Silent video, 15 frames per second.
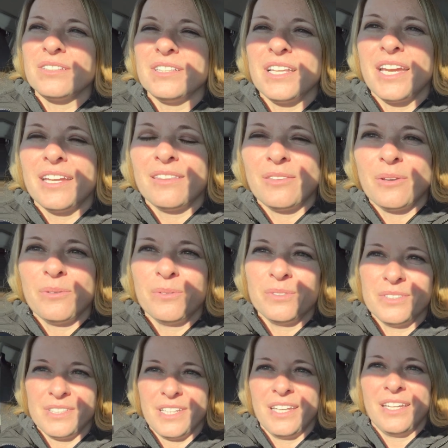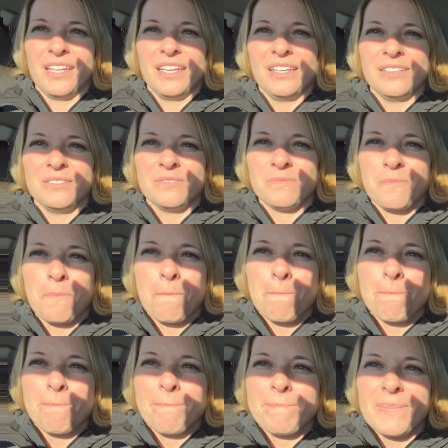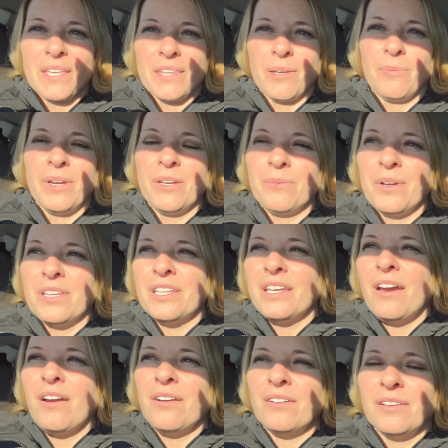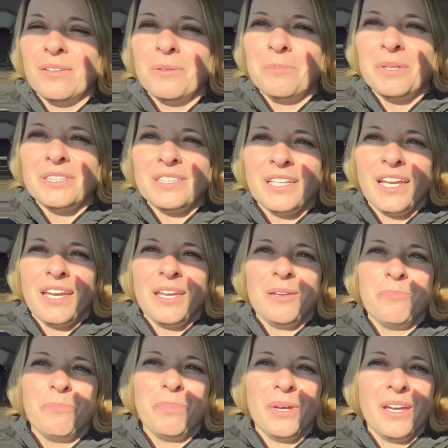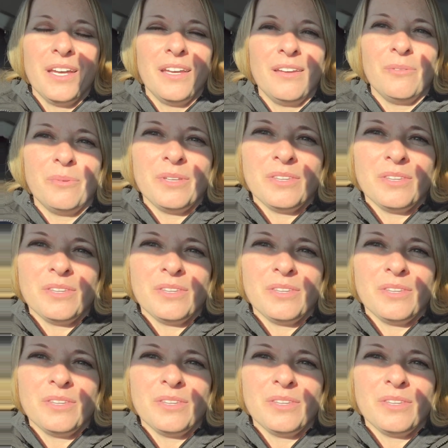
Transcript: like those and they ran around the yard a little bit today, but we